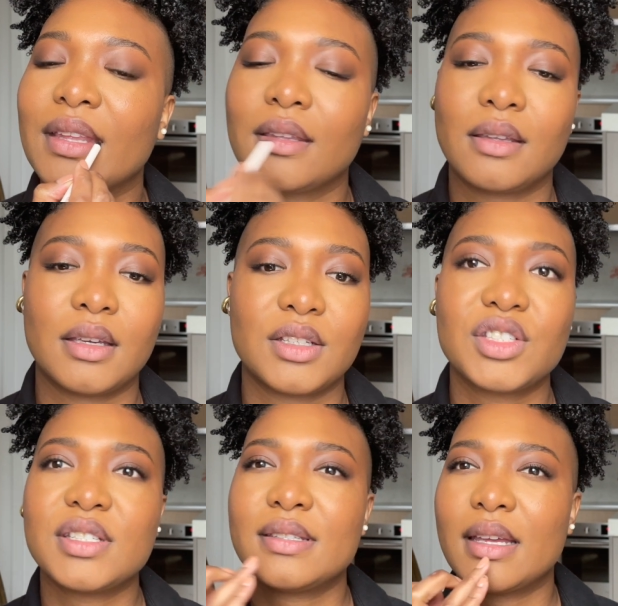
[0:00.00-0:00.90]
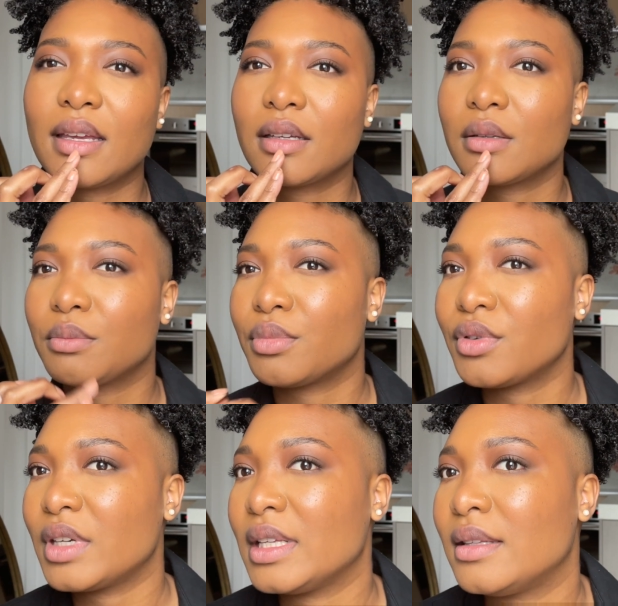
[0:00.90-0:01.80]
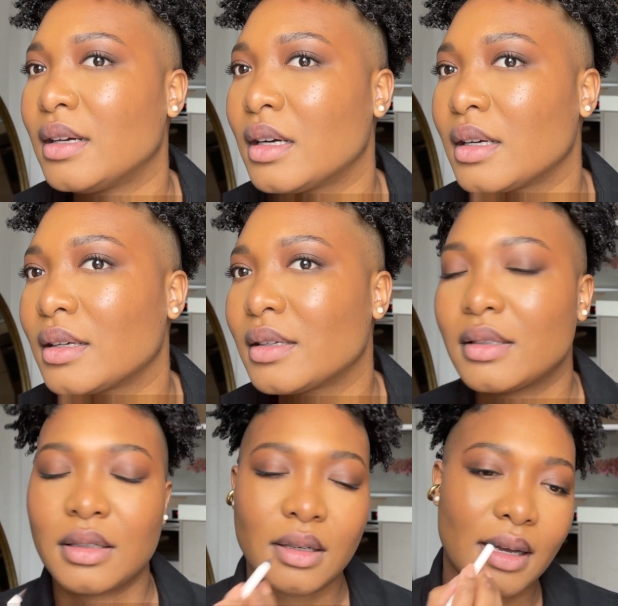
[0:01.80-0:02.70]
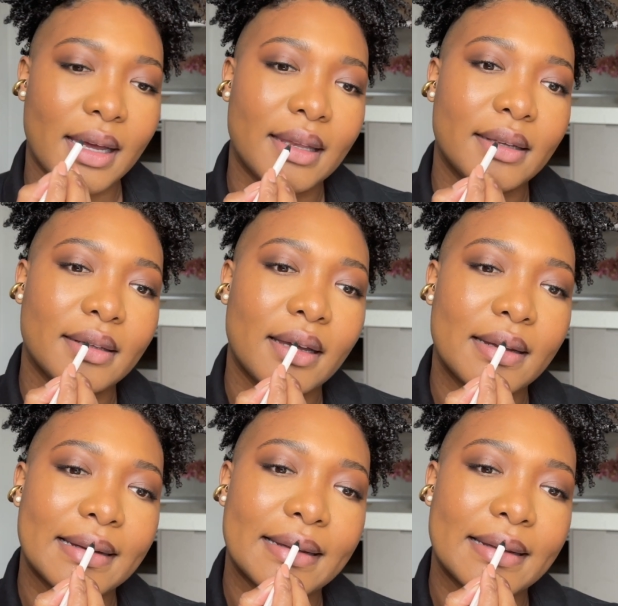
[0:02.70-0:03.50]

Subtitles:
Okay, she's like pretty dark. I like that.